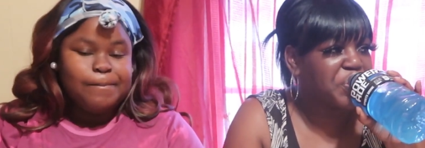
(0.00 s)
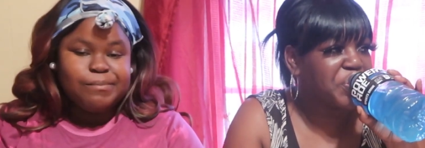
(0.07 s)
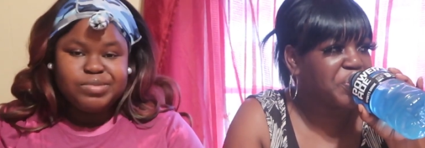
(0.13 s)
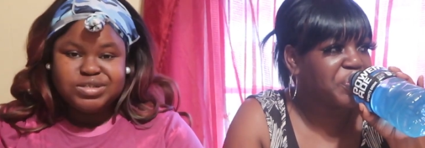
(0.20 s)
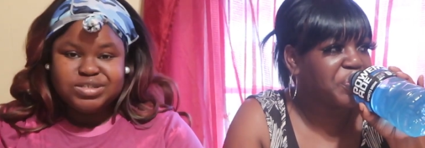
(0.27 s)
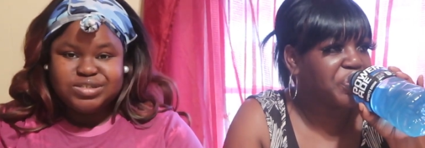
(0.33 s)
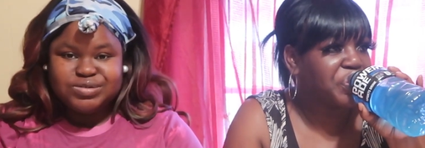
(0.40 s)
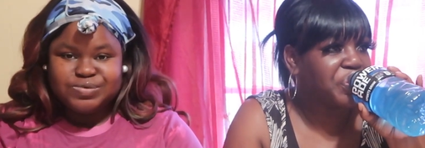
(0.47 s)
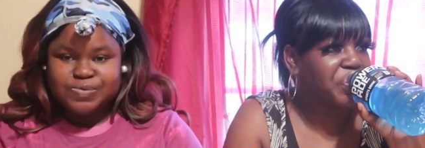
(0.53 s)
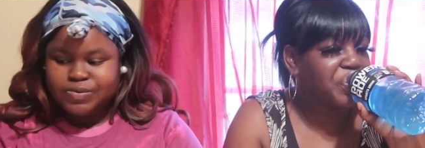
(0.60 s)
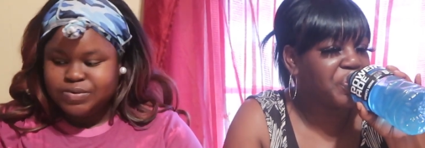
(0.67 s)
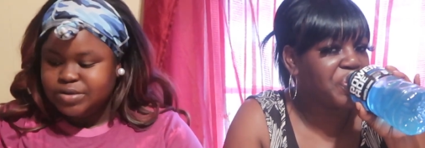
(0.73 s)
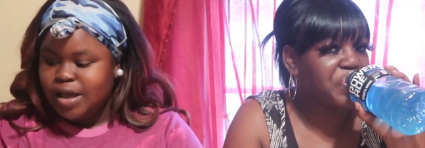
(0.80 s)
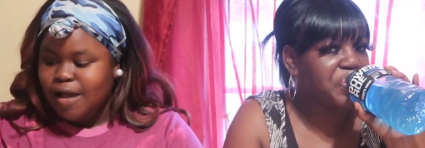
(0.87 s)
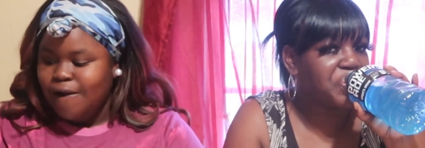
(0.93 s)
Speaker 1: Me too.
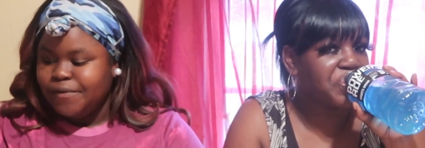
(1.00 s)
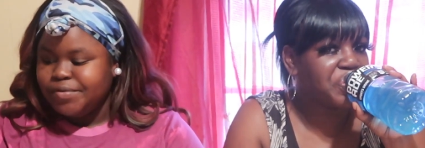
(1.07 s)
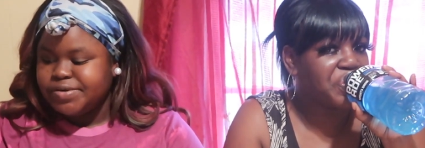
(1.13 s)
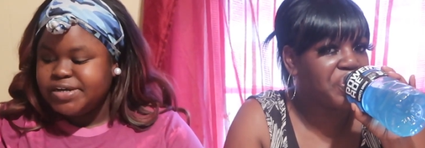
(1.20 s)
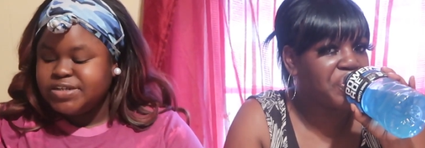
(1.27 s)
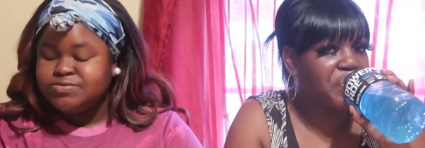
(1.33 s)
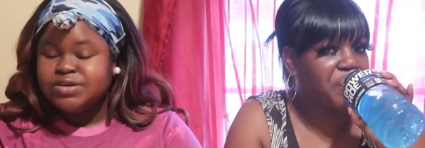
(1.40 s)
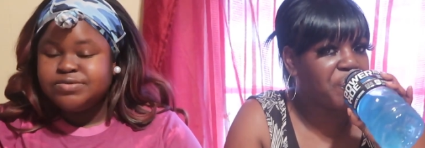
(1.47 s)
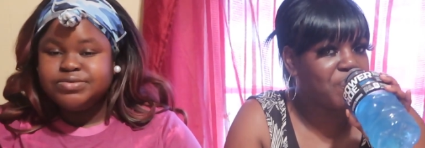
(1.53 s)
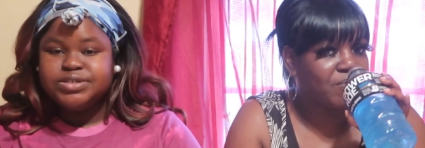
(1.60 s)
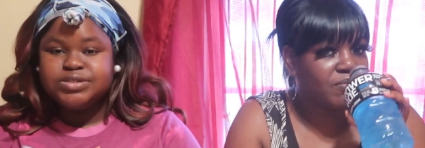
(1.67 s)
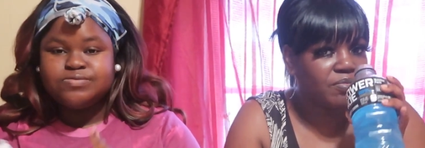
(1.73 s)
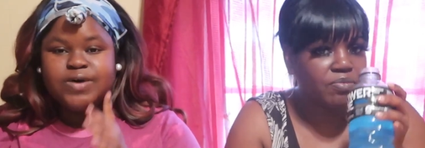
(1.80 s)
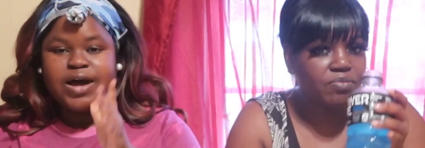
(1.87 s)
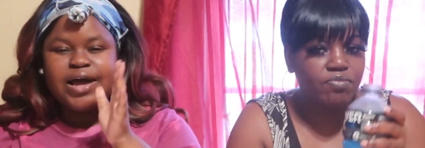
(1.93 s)
That's one
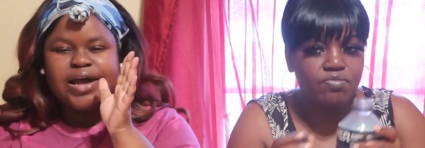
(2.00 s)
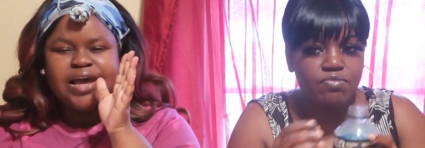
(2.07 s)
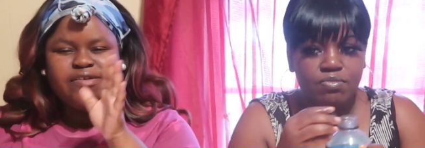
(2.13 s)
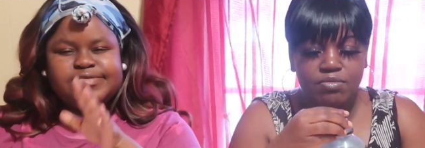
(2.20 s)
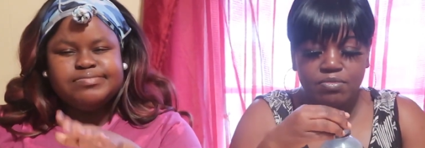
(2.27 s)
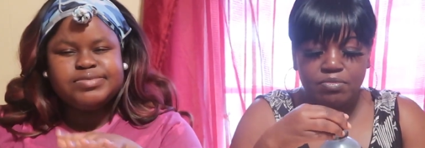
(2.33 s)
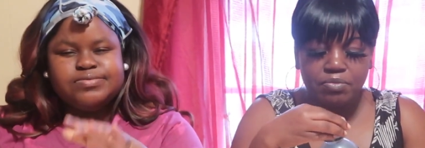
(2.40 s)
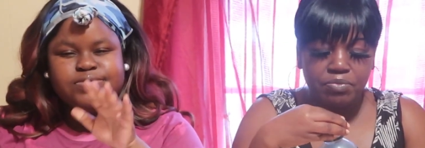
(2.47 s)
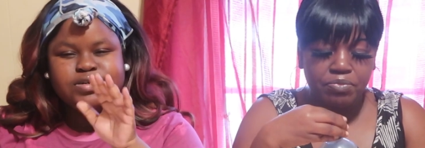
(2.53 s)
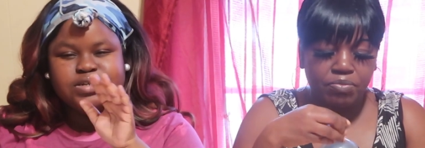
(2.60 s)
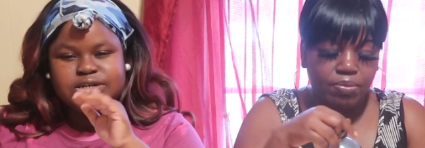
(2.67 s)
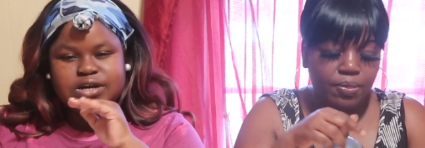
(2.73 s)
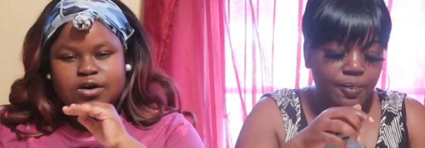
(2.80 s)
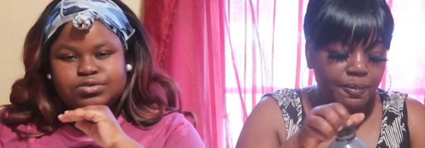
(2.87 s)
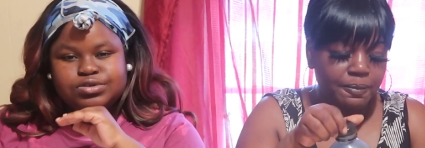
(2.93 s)
reason why I haven't been really
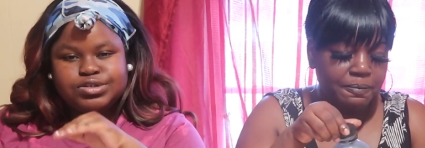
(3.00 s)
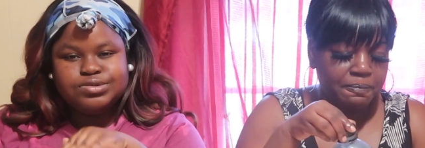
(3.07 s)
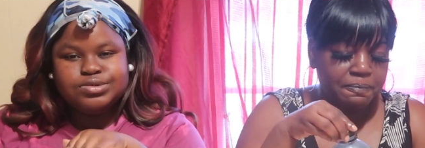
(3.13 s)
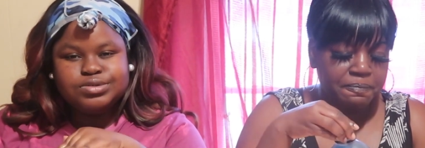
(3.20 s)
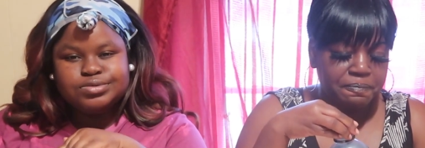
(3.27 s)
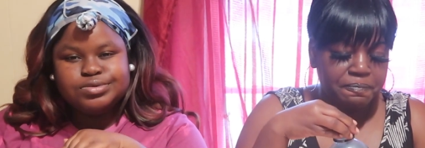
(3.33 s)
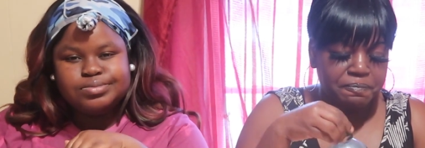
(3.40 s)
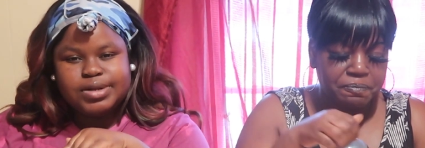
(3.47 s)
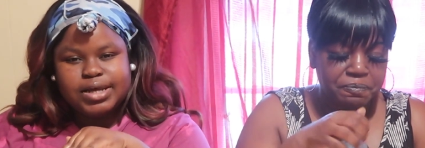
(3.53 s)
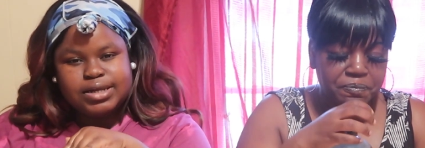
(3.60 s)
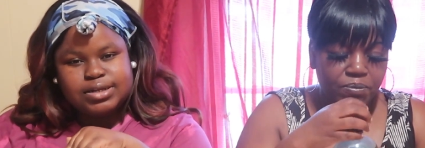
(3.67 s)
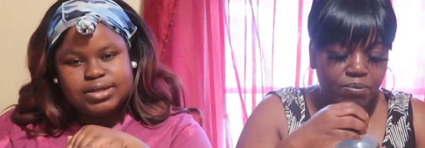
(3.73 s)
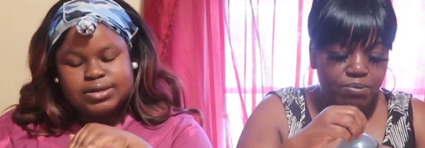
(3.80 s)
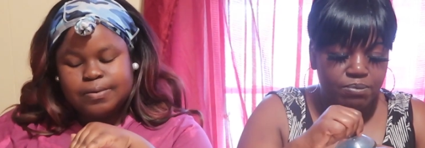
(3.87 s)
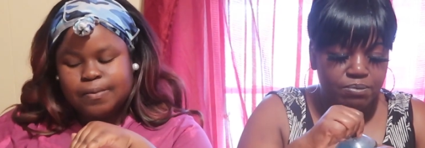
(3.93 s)
on YouTube
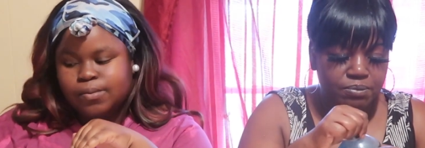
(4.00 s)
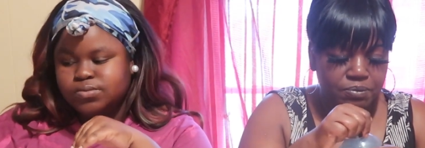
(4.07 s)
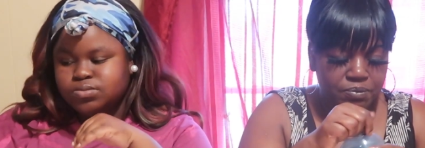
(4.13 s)
lately.